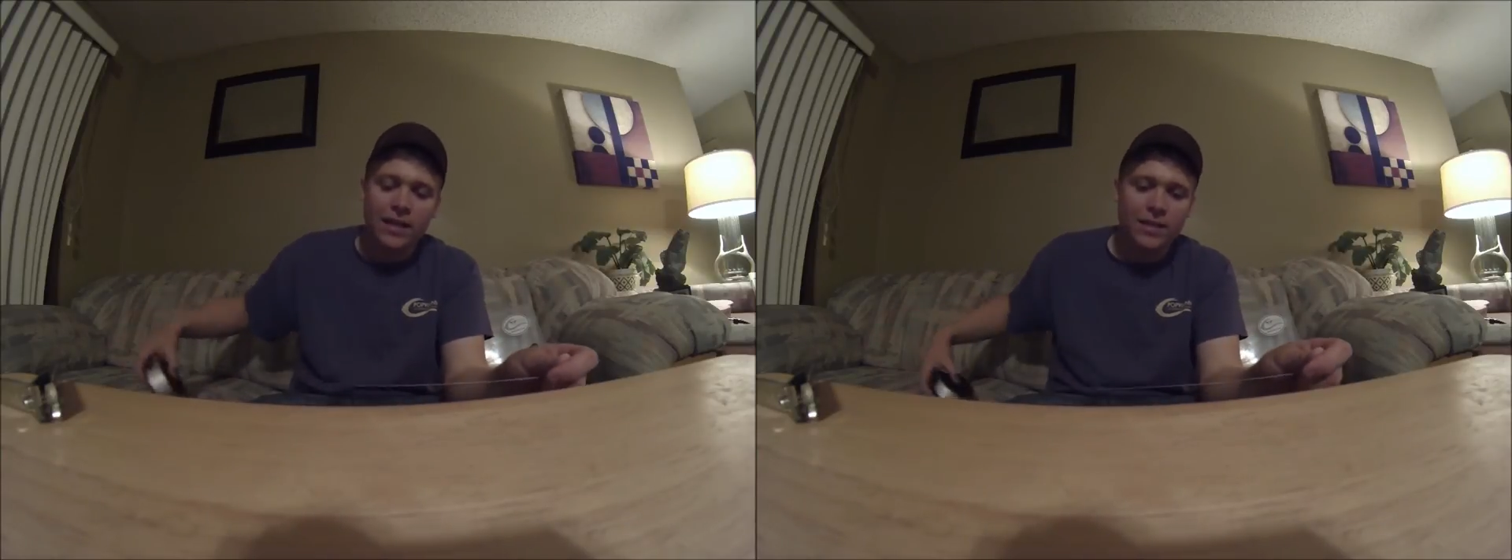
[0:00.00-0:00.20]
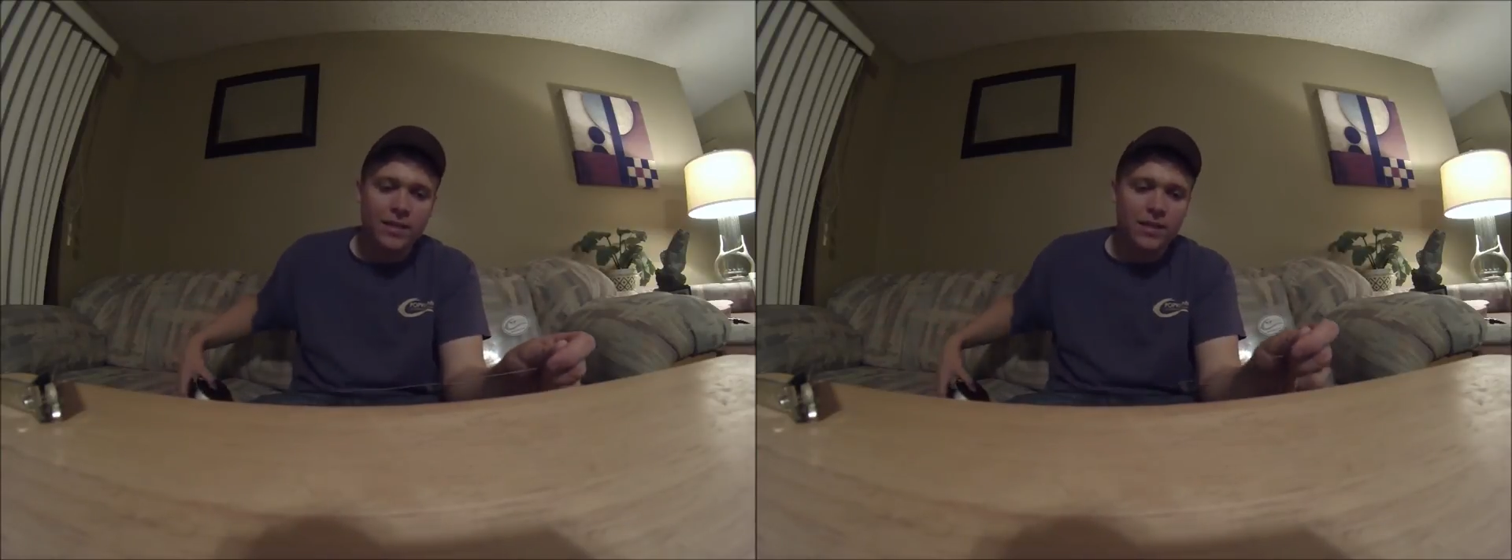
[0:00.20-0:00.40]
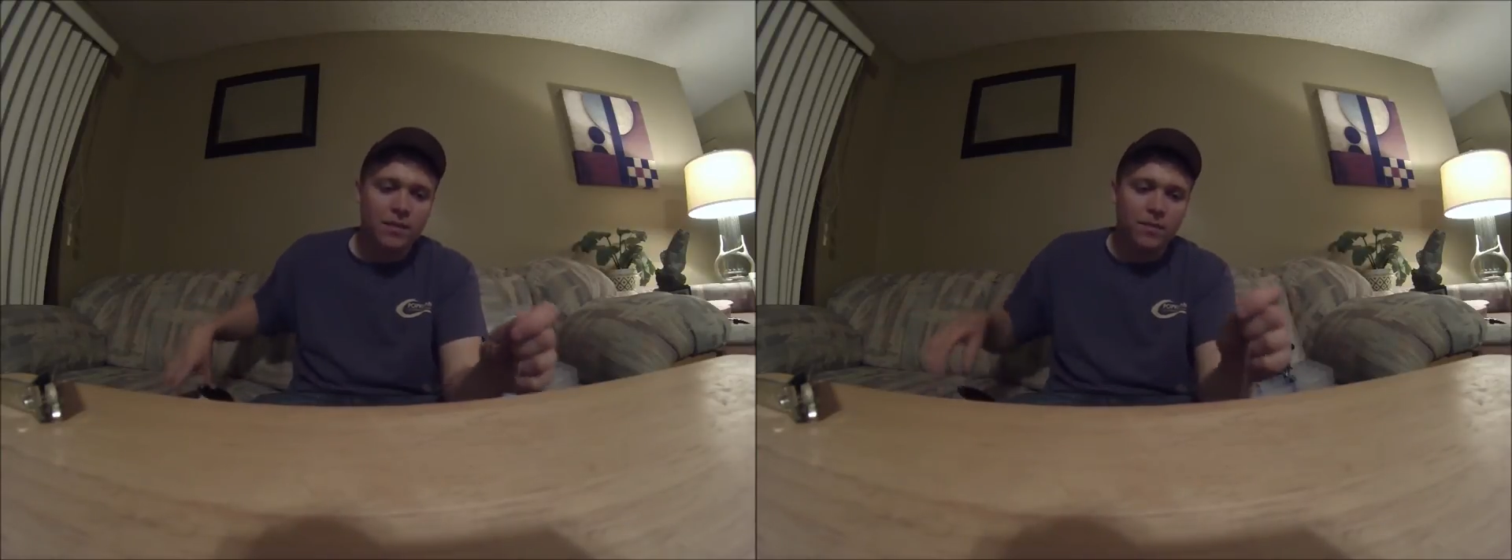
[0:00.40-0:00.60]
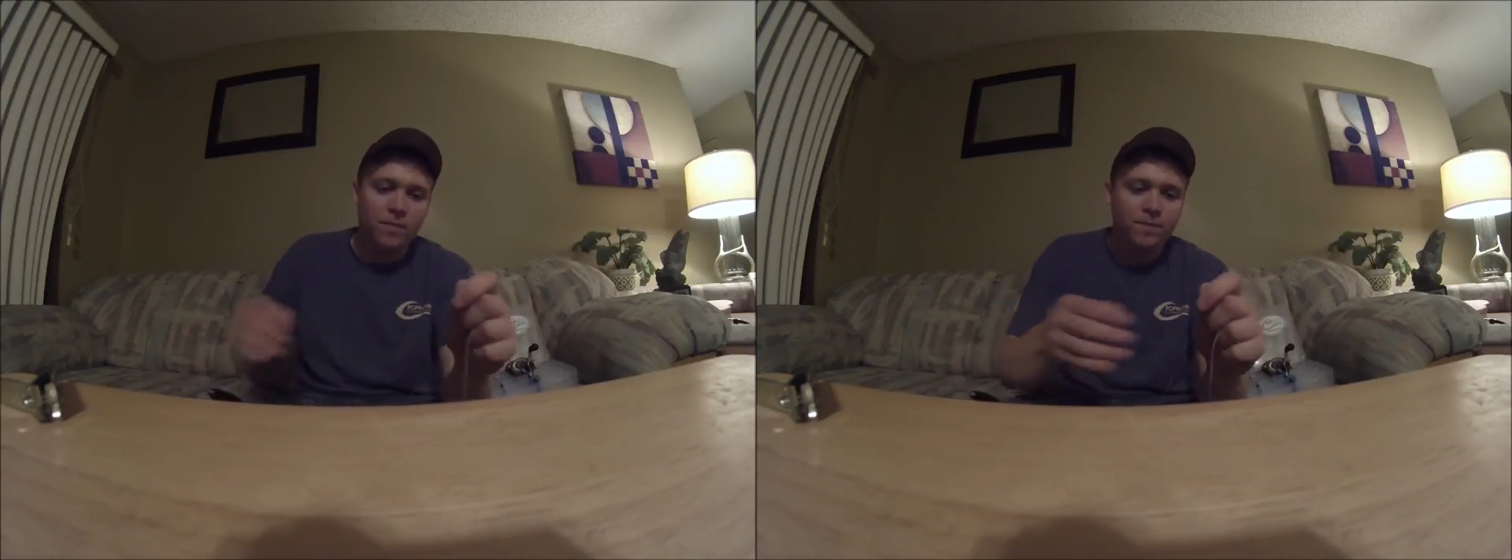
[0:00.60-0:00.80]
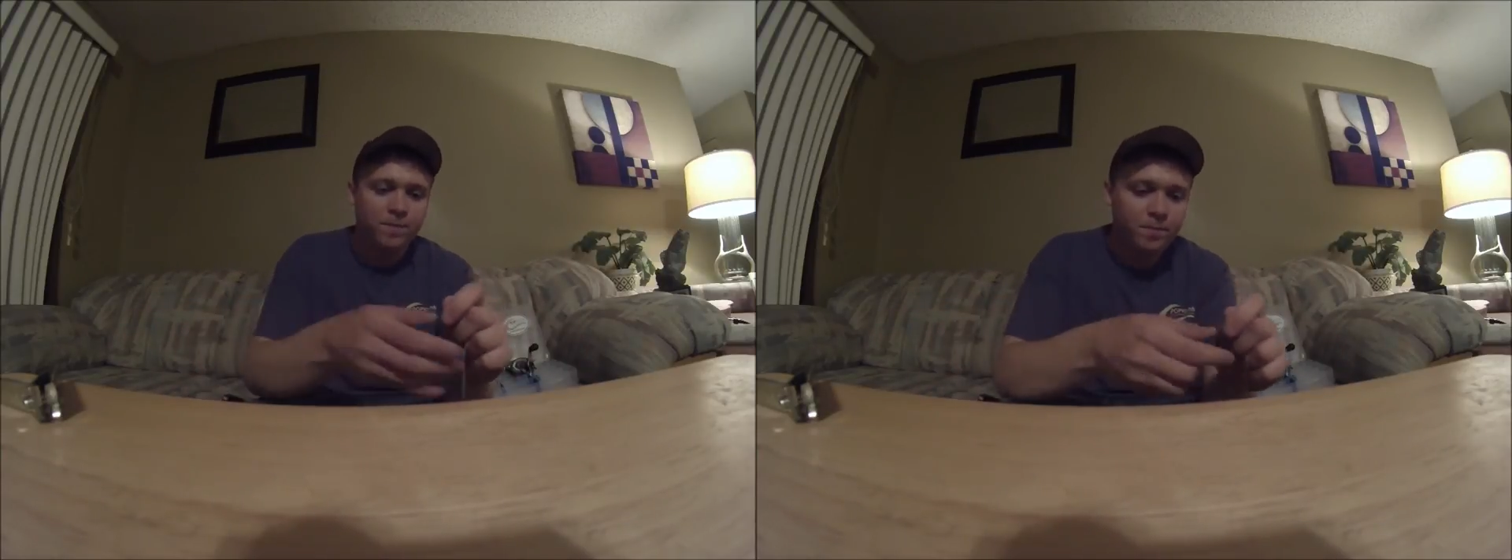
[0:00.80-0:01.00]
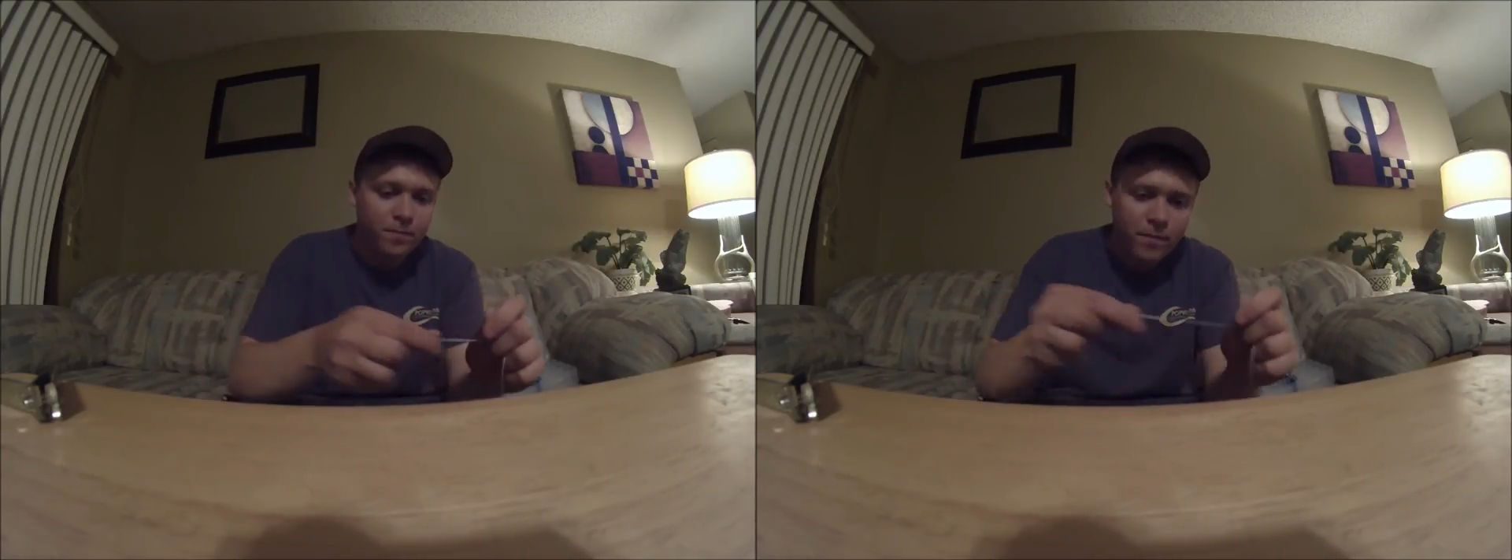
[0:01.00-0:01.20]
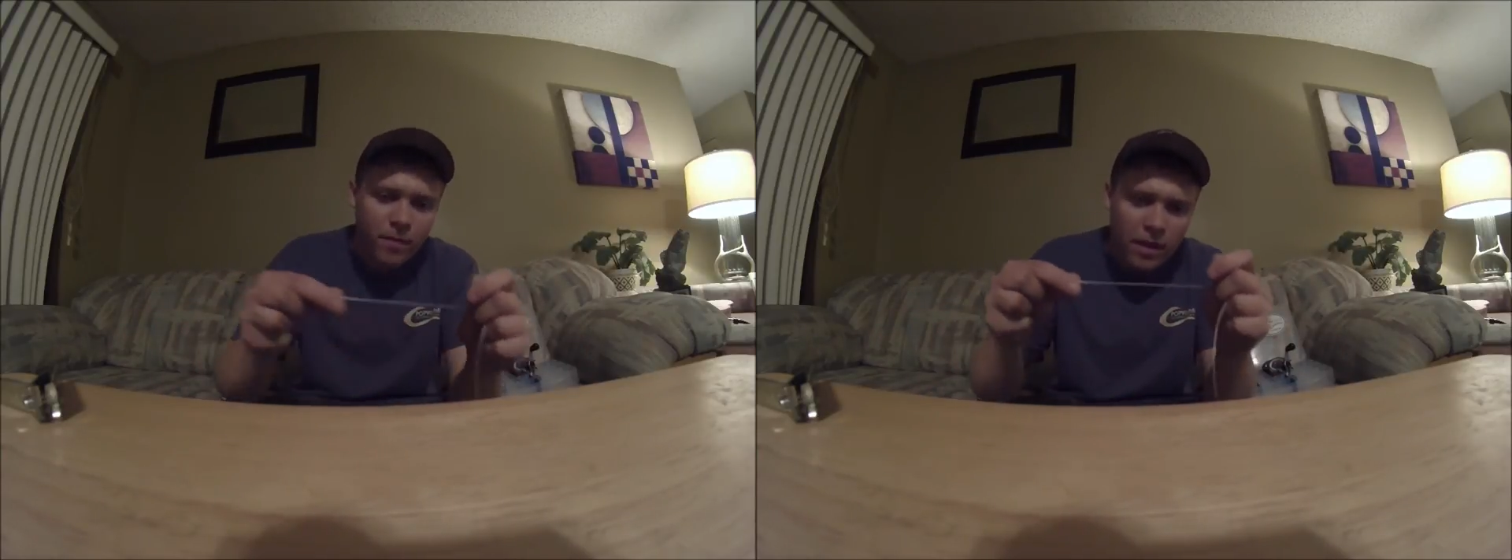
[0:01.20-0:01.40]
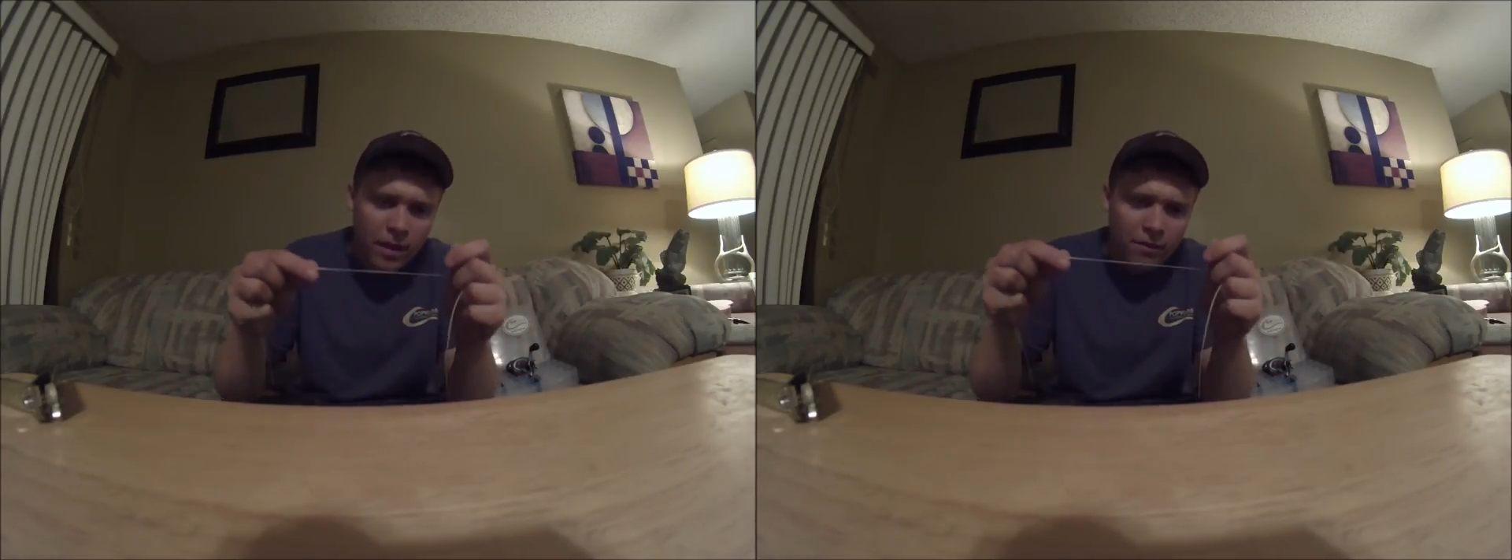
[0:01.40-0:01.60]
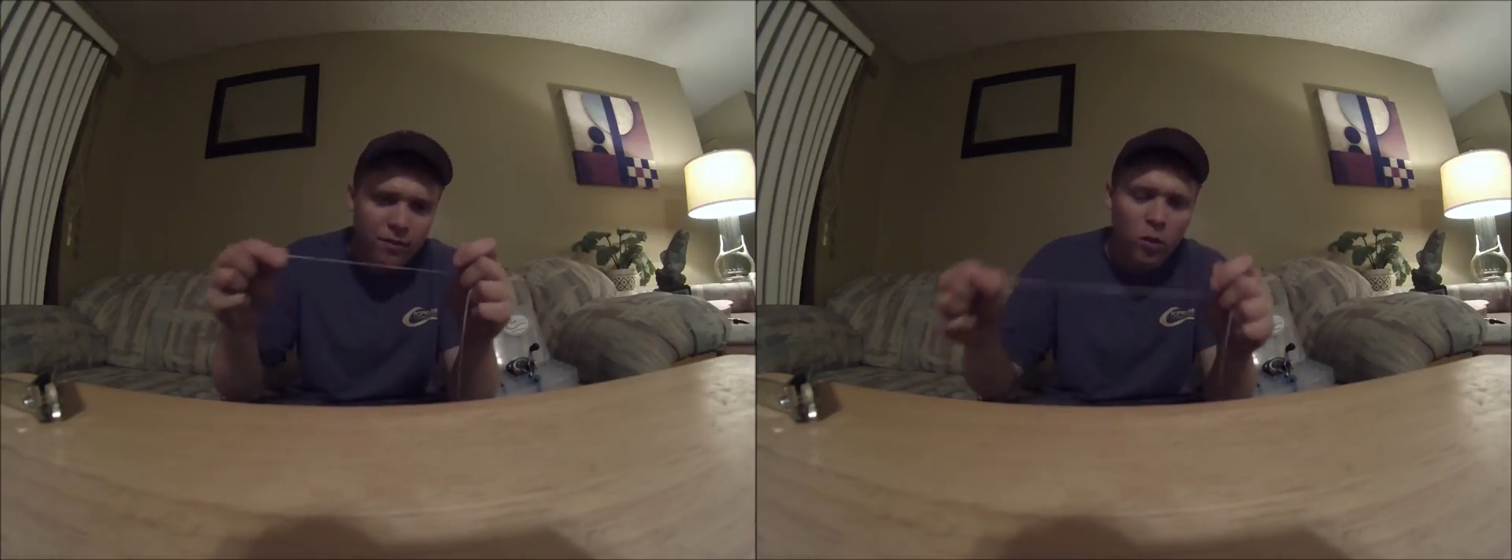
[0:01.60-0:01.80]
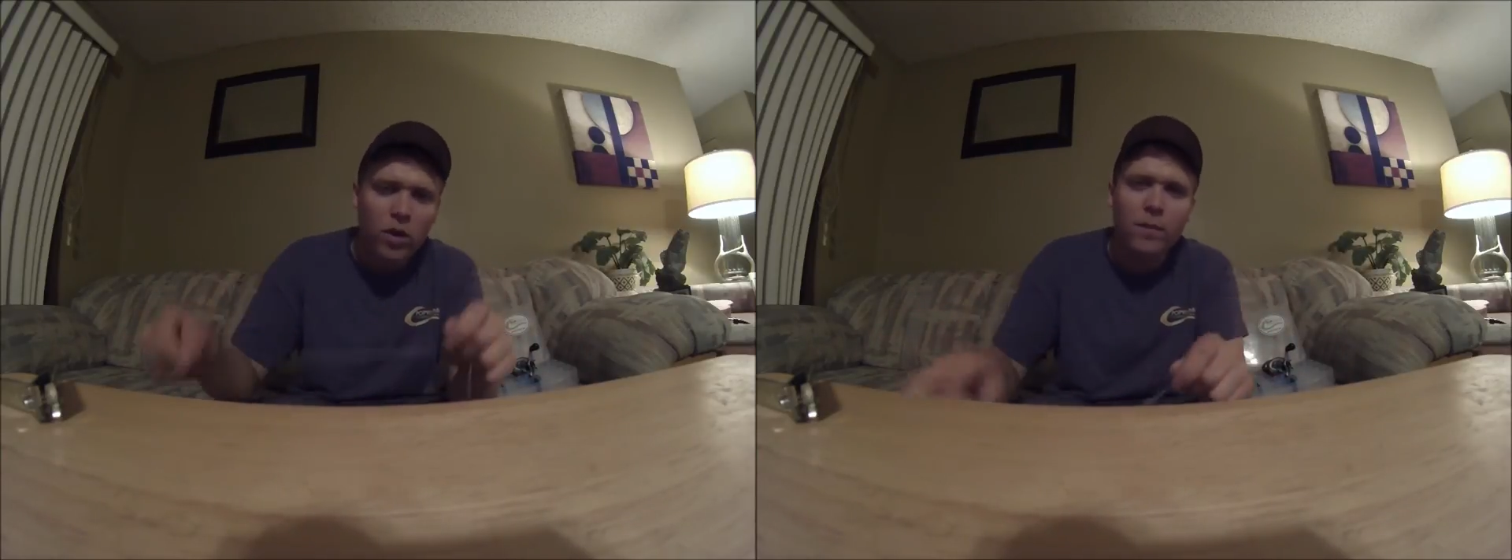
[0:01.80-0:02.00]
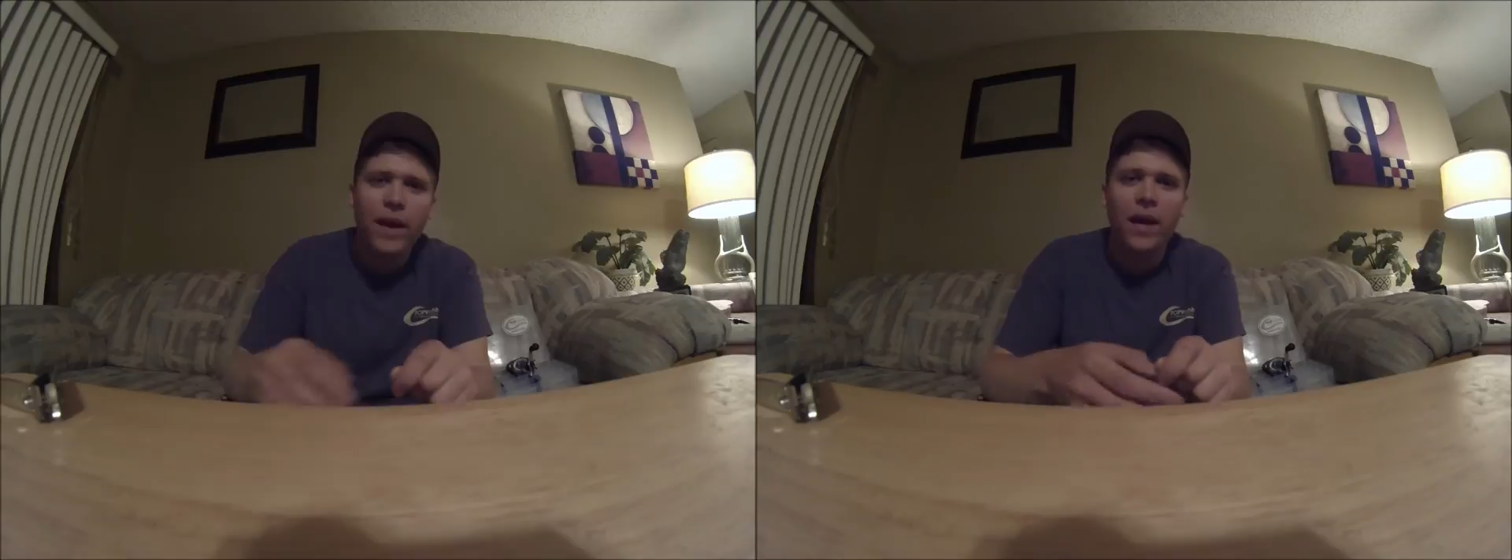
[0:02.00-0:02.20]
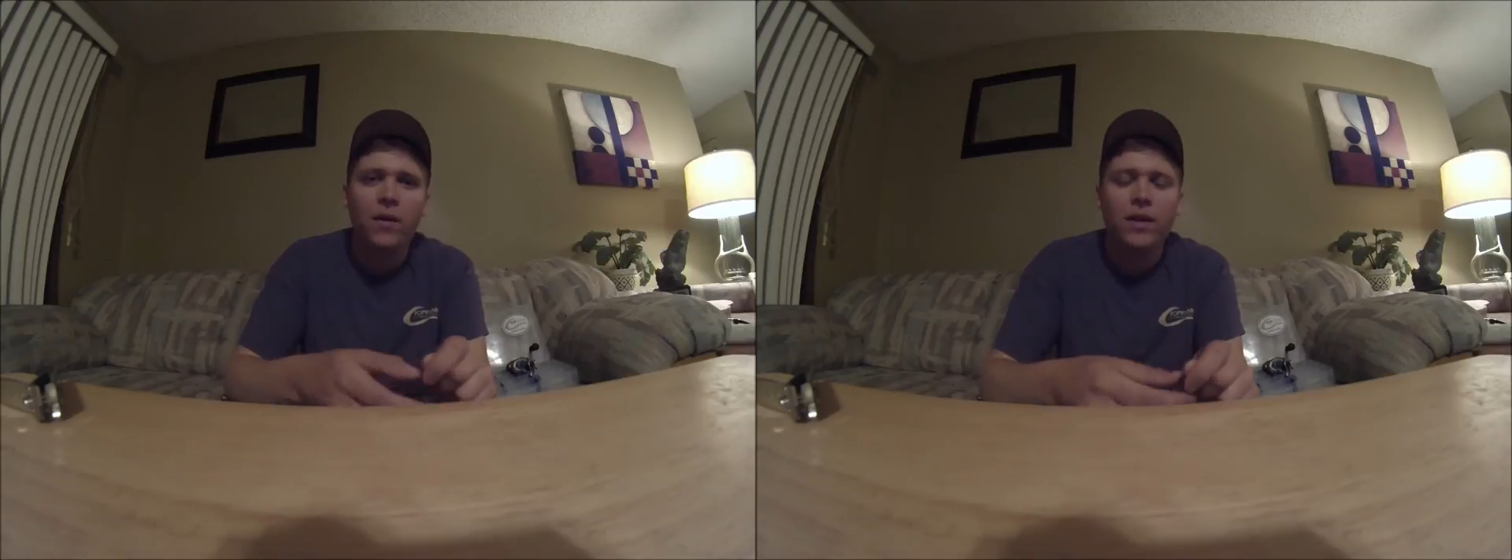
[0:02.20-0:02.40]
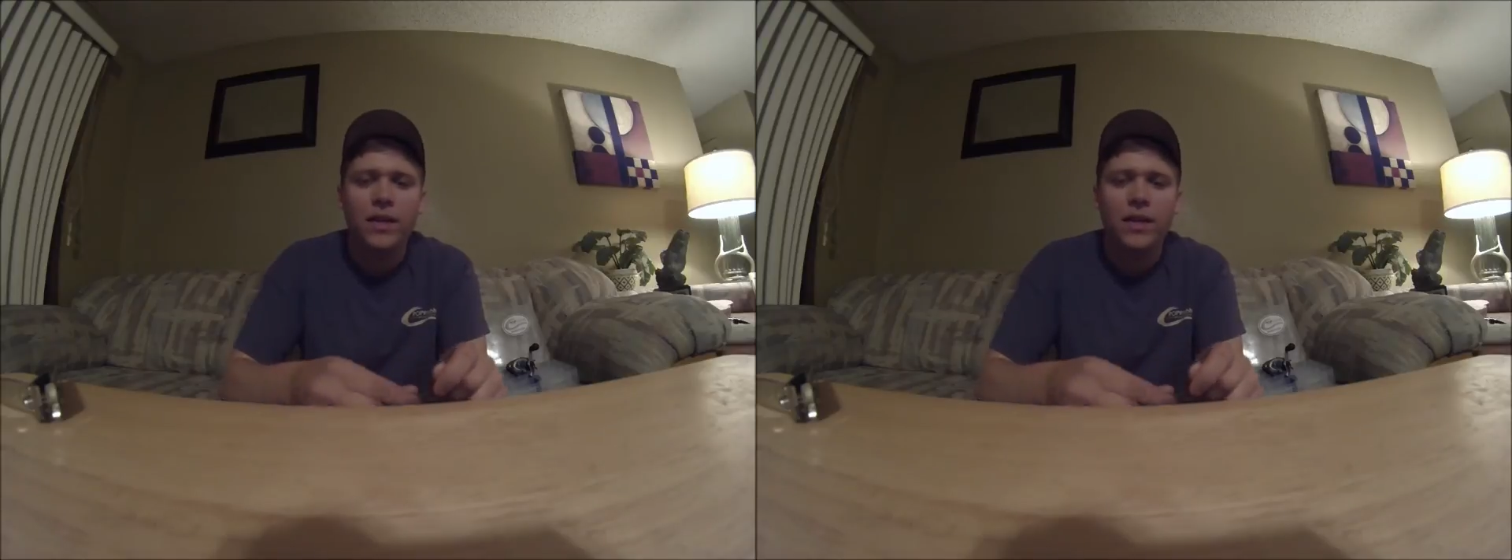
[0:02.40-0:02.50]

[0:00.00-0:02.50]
This is some 40-pound